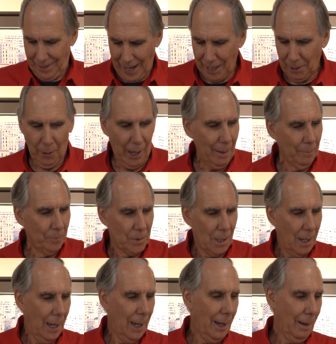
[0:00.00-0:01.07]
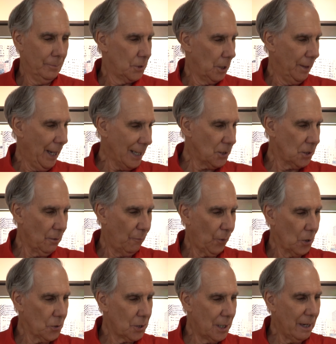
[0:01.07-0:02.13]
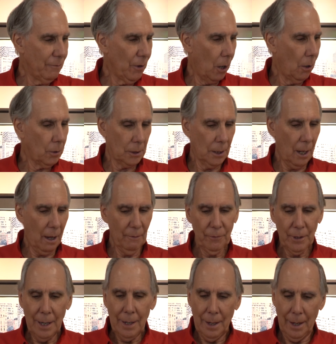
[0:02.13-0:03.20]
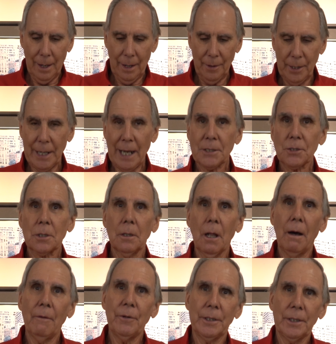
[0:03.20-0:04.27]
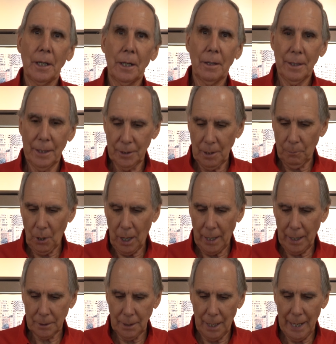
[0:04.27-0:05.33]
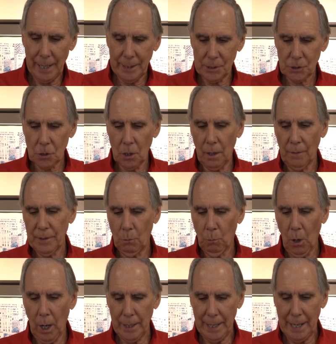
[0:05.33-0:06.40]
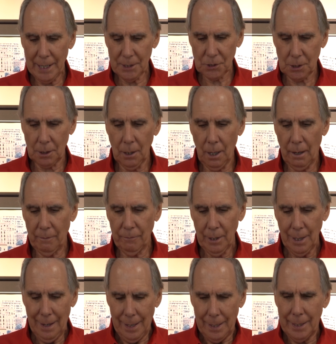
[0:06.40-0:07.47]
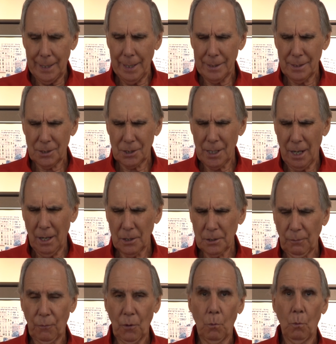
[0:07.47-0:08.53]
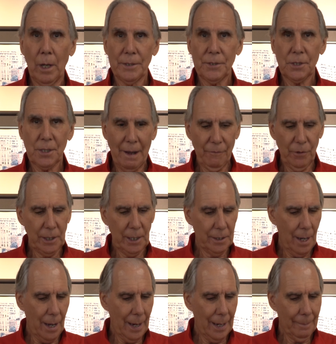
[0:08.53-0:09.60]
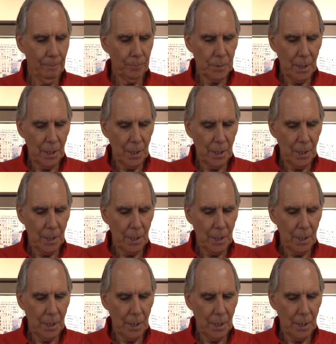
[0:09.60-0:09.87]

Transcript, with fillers: Anyway, um, so that's the first Evo glove. Uh, the next glove in their in their product line is called the 1S glove. It sells for 179.